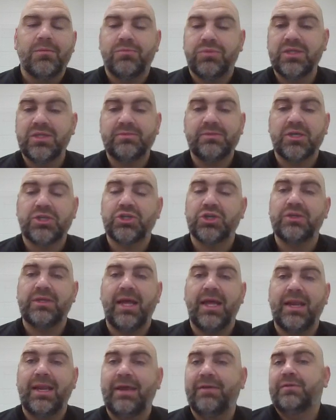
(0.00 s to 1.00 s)
Please make sure
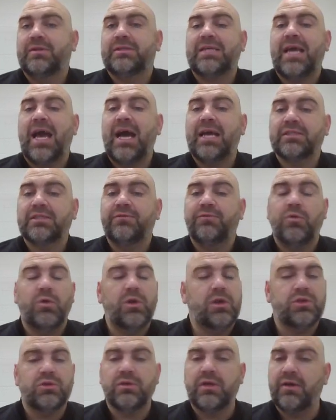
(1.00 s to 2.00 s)
that if it's asking for
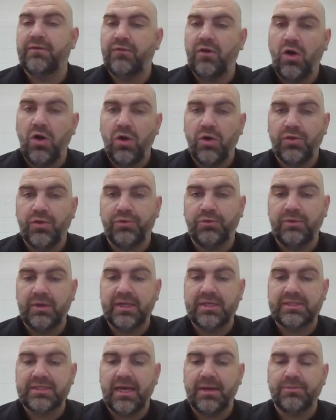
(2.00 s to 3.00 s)
it, you give all 3
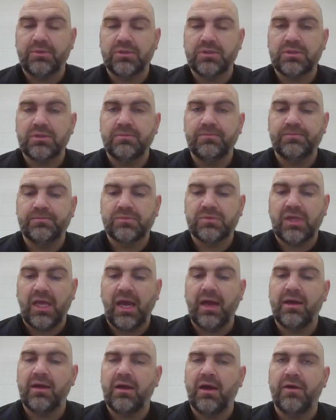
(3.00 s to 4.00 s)
examples,
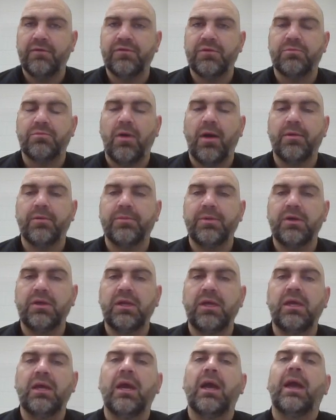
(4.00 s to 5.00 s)
okay, of the
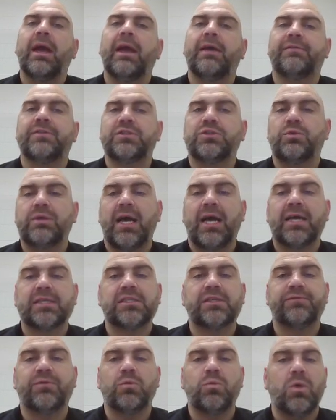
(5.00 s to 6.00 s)
probability. If it's only
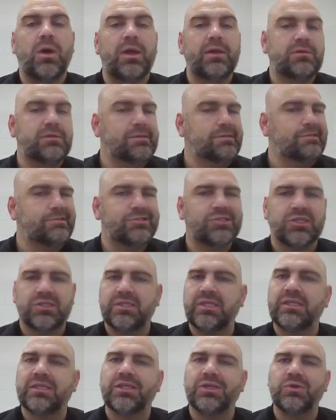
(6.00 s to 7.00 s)
asking for 1, just
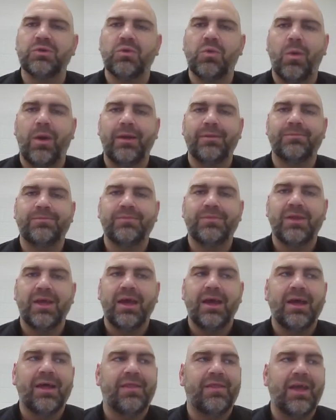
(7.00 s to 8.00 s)
need to do the 1.
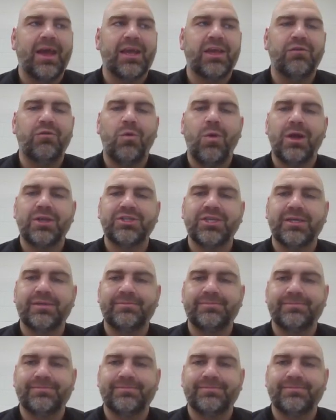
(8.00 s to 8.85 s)
Thank you for watching.